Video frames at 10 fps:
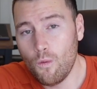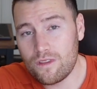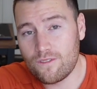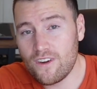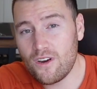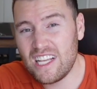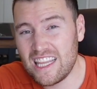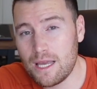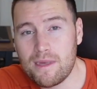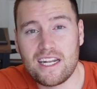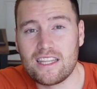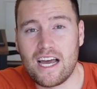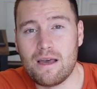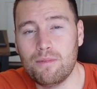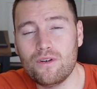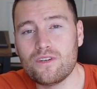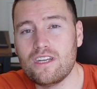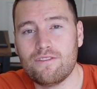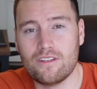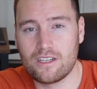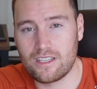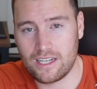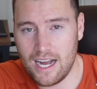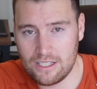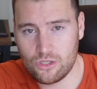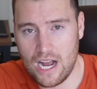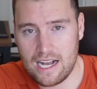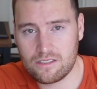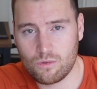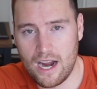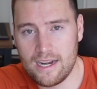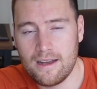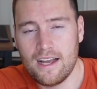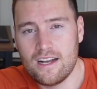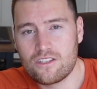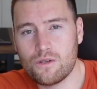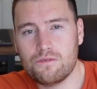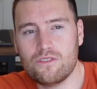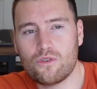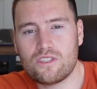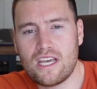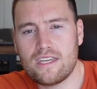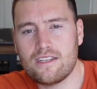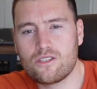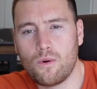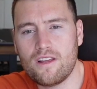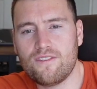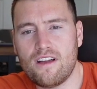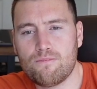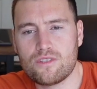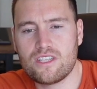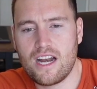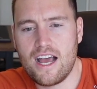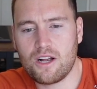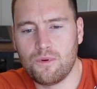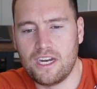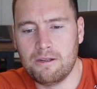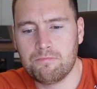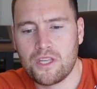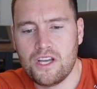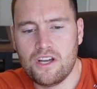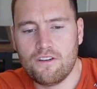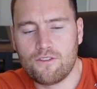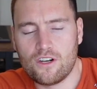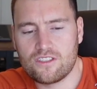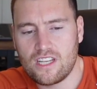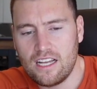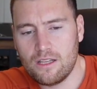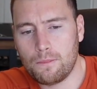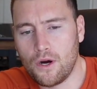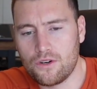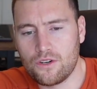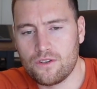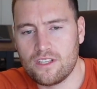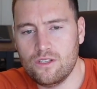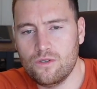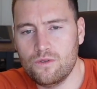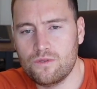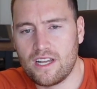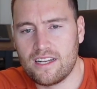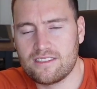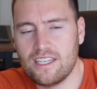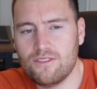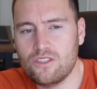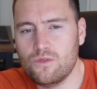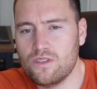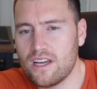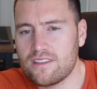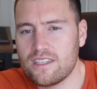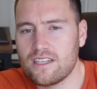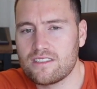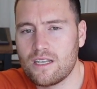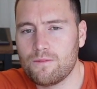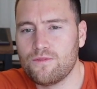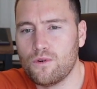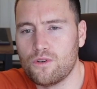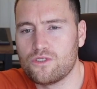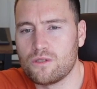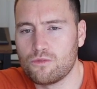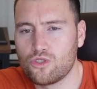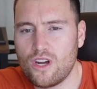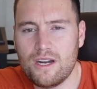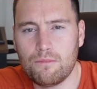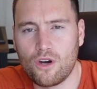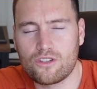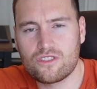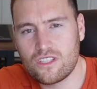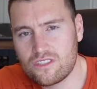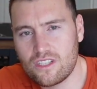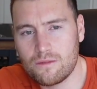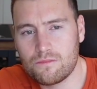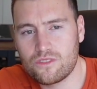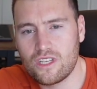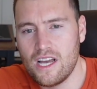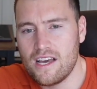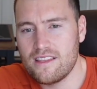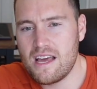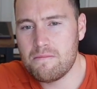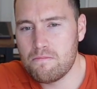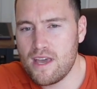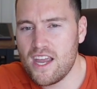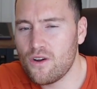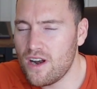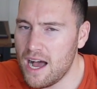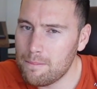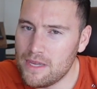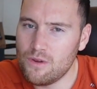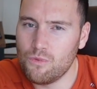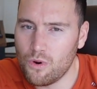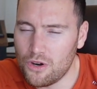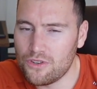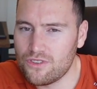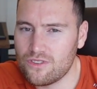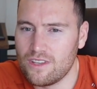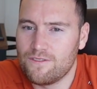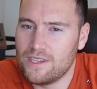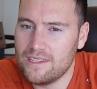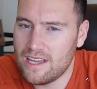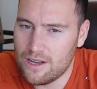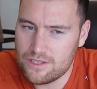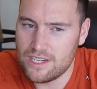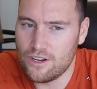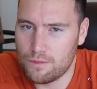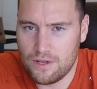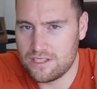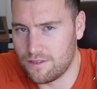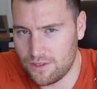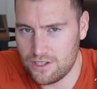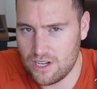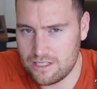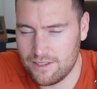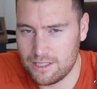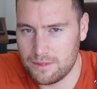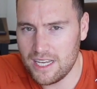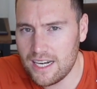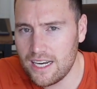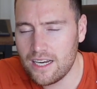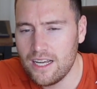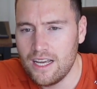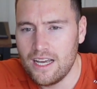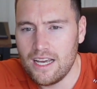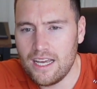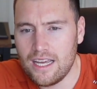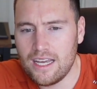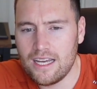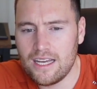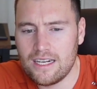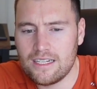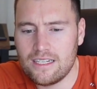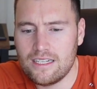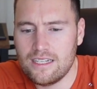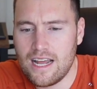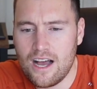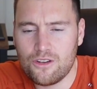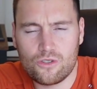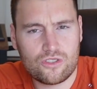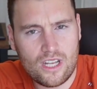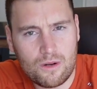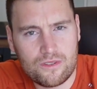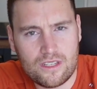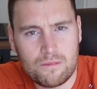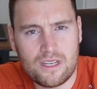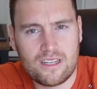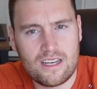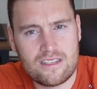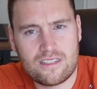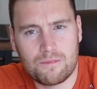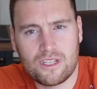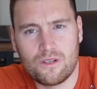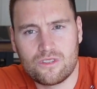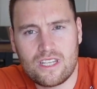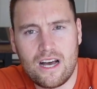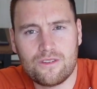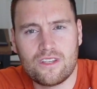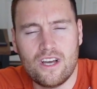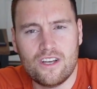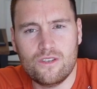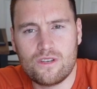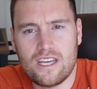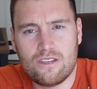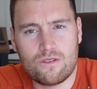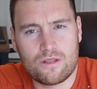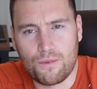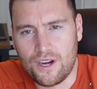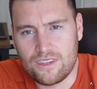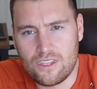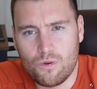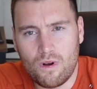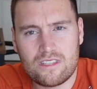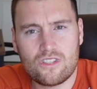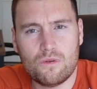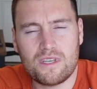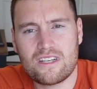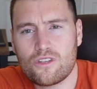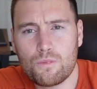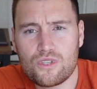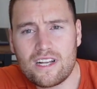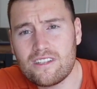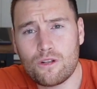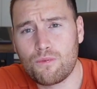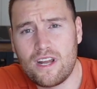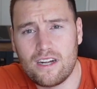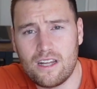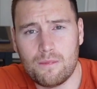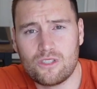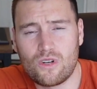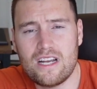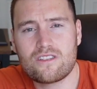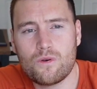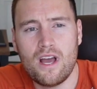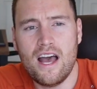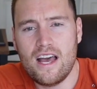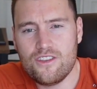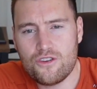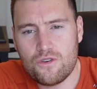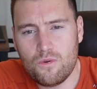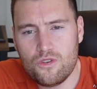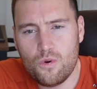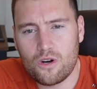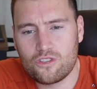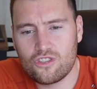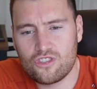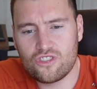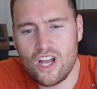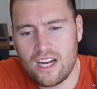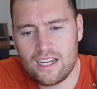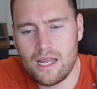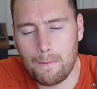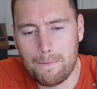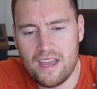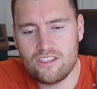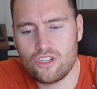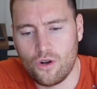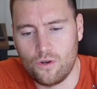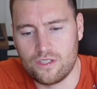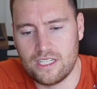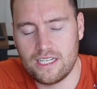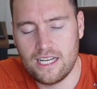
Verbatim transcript: with very limited liability if you look at the contracts, right? So, you're taking 25% equity for a silent partner that you that has given you nothing except for some trademark systems that may or not be worth the 50,000 a year plus the franchise fee at the beginning and now you're stuck with them in case something goes south you can't use the brand that you want to because they're protecting the brand and image right so you're you are stuck and pigeonholed